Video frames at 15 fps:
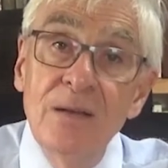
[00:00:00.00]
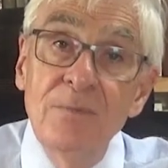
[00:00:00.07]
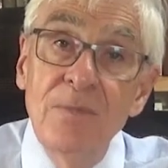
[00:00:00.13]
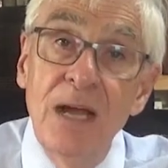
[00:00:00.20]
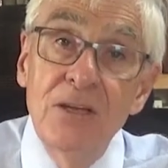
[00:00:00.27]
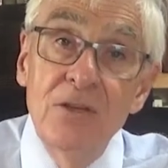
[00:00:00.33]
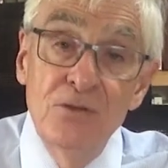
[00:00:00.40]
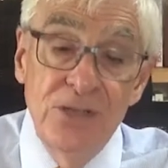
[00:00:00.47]

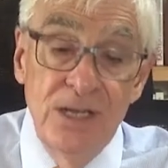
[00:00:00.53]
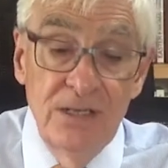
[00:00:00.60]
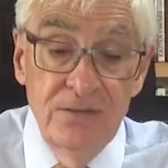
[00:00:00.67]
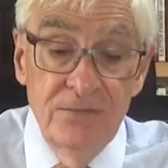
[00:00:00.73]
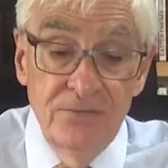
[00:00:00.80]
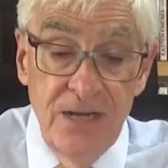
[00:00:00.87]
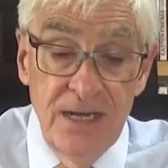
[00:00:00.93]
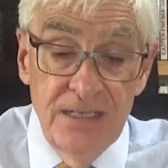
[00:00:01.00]
My New
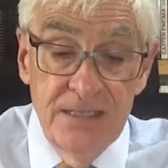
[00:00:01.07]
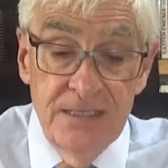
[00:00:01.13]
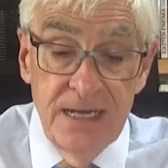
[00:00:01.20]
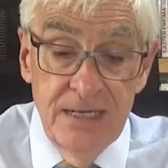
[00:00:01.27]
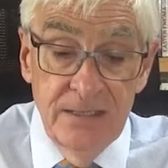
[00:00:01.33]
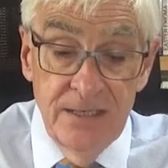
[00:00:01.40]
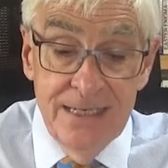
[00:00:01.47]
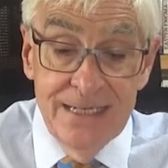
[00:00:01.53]
Zealand friend
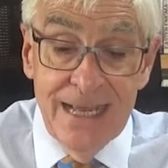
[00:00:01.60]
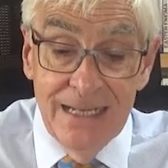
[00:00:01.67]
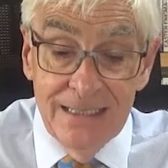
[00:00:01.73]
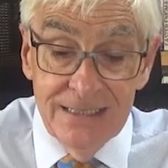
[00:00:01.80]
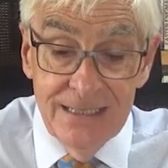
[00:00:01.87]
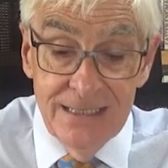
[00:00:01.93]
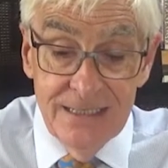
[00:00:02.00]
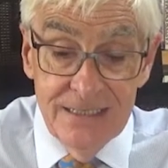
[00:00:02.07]
Terry
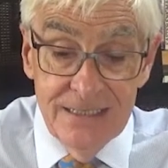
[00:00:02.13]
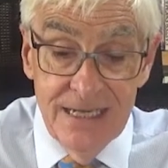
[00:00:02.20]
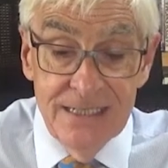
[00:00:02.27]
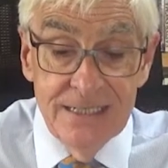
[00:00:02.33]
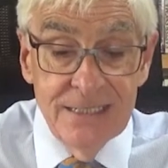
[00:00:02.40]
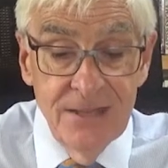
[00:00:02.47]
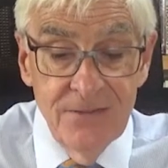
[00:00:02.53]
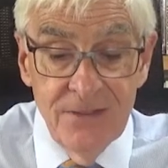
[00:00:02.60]
Kelkin
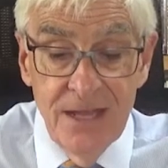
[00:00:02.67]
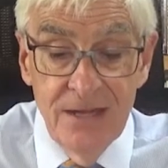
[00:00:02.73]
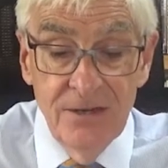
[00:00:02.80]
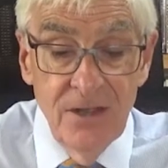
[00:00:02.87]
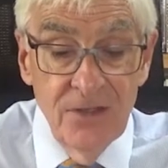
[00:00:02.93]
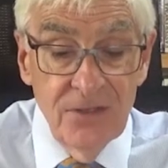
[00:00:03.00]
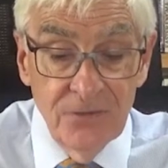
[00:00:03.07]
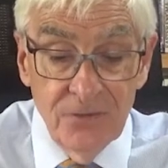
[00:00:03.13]
says that there
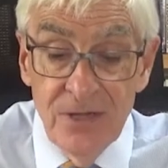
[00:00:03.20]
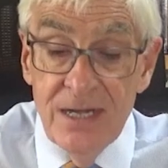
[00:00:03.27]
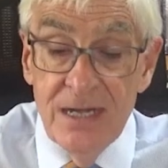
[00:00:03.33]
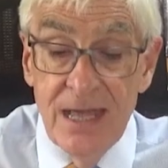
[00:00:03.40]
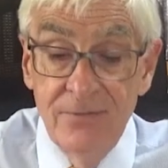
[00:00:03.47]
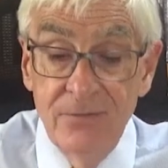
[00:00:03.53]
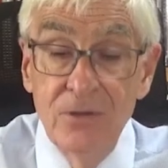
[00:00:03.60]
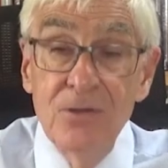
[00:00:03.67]
are three
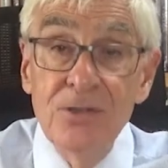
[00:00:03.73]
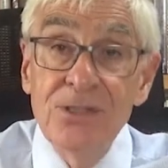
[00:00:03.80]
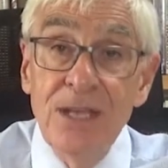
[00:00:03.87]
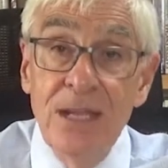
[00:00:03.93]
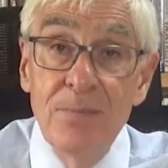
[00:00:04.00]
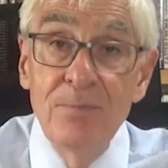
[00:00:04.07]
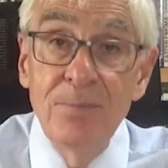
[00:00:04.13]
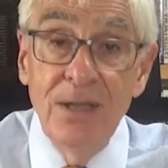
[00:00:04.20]
levels
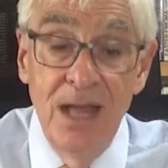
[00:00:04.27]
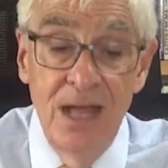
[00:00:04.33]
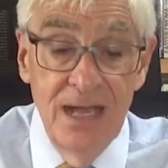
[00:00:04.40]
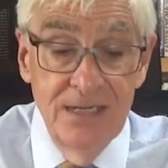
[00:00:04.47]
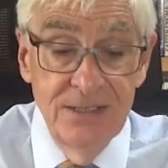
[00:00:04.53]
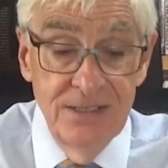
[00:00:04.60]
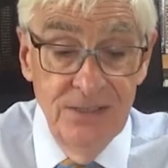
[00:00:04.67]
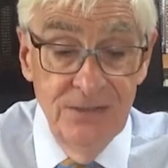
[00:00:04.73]

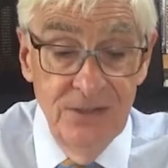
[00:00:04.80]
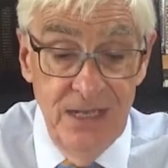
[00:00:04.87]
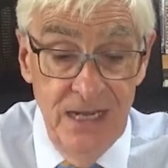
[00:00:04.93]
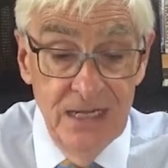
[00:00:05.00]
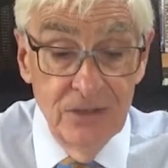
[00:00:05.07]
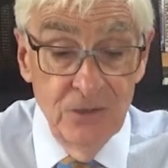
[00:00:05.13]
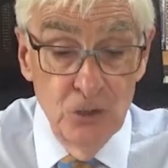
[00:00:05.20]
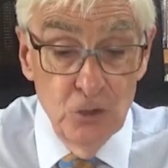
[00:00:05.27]
implied in the
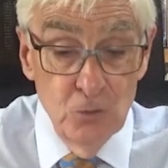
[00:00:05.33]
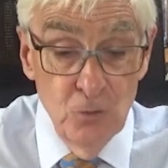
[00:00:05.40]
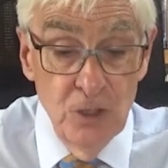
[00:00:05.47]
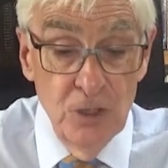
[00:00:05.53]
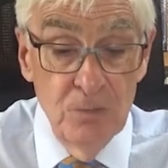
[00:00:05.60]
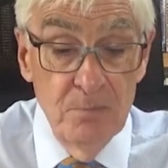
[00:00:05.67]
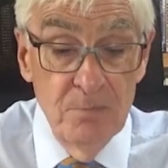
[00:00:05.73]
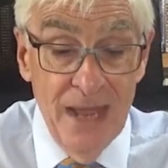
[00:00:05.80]
English
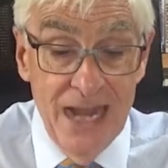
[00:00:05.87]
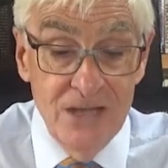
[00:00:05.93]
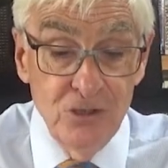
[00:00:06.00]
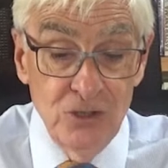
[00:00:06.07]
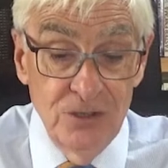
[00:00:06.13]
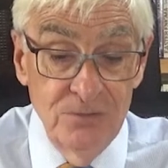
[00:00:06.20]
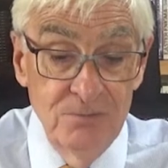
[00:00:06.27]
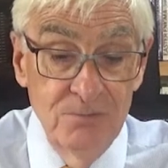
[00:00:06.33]
word
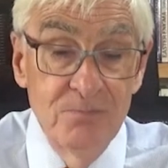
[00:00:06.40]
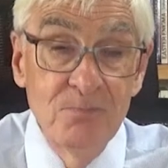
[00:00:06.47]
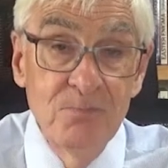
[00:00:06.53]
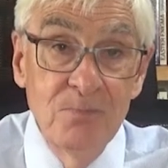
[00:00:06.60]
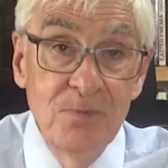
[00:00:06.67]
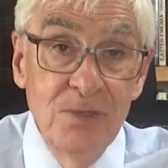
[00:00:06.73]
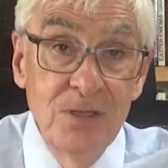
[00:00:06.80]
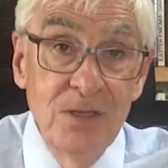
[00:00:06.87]
passion.
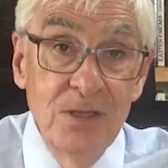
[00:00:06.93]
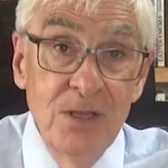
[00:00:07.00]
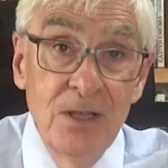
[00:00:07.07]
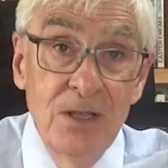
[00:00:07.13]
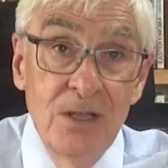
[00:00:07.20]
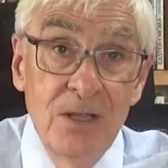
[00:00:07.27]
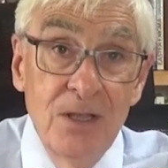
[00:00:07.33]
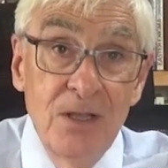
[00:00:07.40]

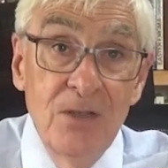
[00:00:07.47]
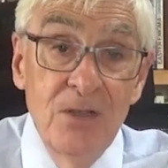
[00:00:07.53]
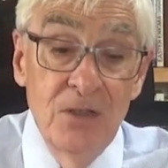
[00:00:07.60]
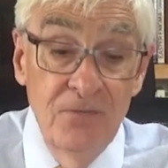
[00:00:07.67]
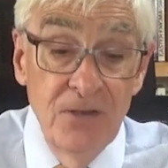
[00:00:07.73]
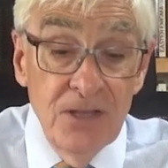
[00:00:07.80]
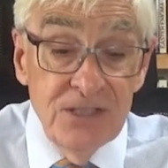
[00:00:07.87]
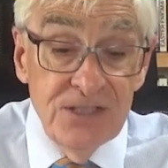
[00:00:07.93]
The
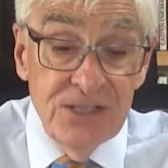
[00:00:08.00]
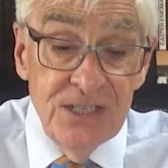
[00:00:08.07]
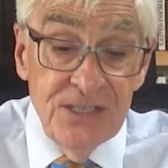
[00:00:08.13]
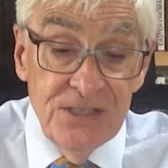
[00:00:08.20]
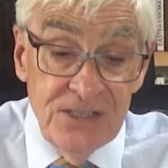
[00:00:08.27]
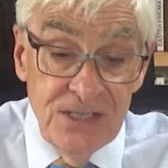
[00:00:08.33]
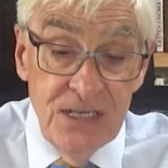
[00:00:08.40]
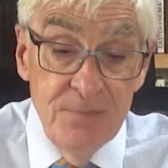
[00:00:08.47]
first is
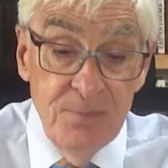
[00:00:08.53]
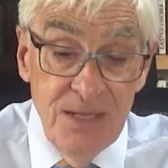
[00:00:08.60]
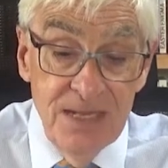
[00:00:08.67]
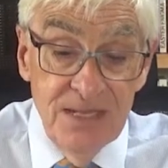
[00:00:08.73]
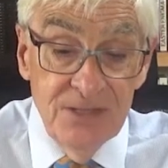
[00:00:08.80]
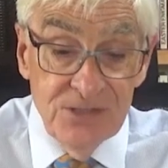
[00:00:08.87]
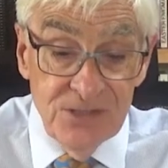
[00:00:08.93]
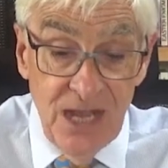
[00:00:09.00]
deep
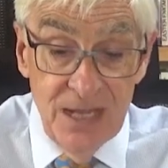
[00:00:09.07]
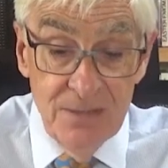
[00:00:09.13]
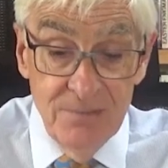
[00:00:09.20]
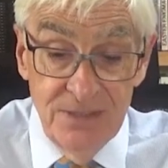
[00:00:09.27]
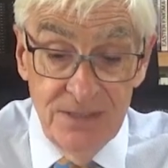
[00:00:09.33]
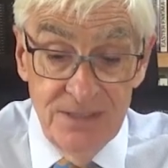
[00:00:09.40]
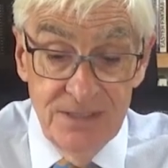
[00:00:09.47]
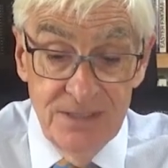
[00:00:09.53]

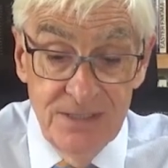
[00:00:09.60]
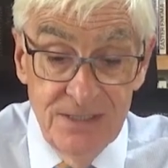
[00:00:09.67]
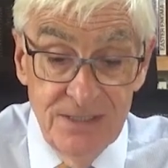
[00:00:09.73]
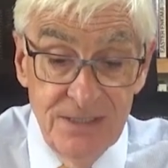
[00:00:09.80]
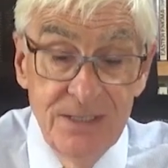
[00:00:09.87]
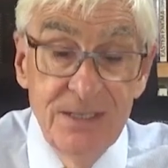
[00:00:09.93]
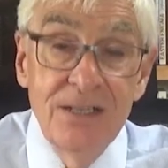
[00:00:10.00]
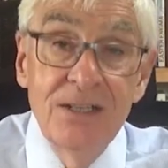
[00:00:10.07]
excitement.
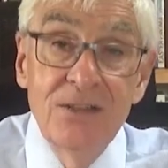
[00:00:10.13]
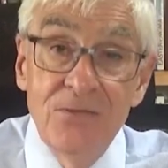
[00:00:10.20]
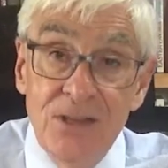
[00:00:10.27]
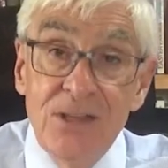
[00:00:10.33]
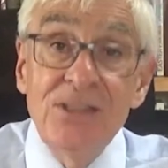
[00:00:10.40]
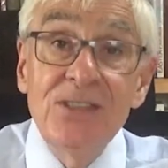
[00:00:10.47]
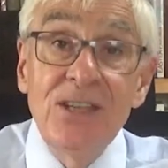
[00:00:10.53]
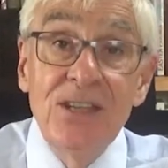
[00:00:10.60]

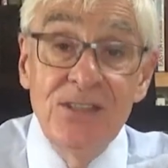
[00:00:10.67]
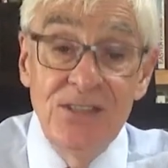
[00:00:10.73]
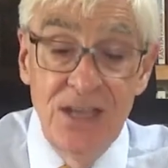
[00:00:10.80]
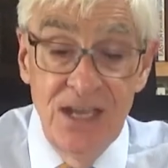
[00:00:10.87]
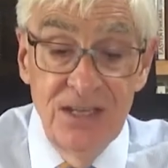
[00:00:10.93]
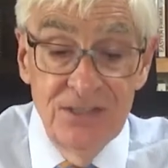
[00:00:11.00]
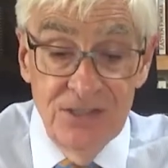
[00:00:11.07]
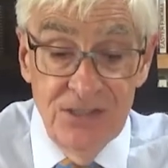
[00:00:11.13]
This, he
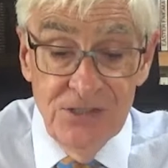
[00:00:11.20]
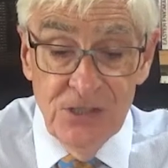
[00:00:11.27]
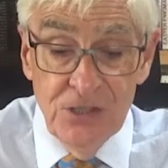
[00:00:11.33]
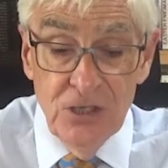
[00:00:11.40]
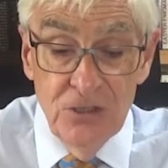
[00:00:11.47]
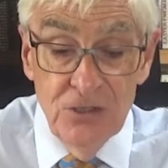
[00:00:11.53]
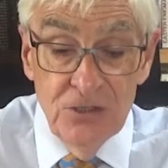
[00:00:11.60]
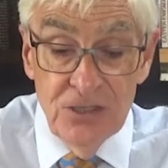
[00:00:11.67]
says, is the
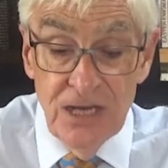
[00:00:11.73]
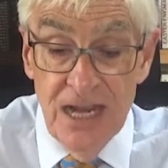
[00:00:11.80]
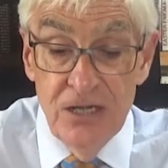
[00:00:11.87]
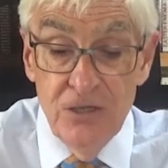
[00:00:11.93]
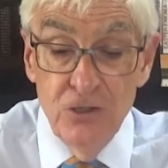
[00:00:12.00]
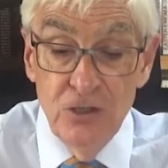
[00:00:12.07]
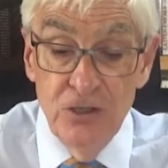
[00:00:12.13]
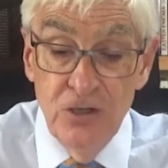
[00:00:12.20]

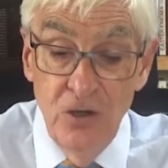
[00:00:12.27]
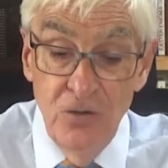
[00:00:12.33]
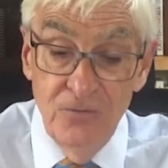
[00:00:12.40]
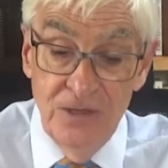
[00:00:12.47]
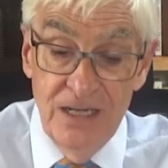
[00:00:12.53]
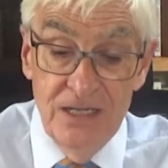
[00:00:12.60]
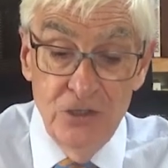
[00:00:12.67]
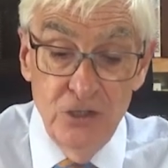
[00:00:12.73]
contagion
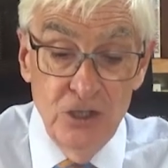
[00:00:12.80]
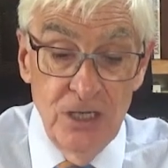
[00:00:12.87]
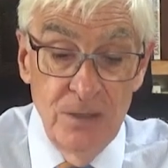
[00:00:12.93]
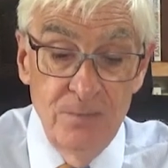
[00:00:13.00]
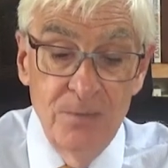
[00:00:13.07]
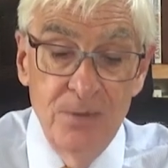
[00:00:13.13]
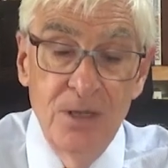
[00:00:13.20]
of leadership.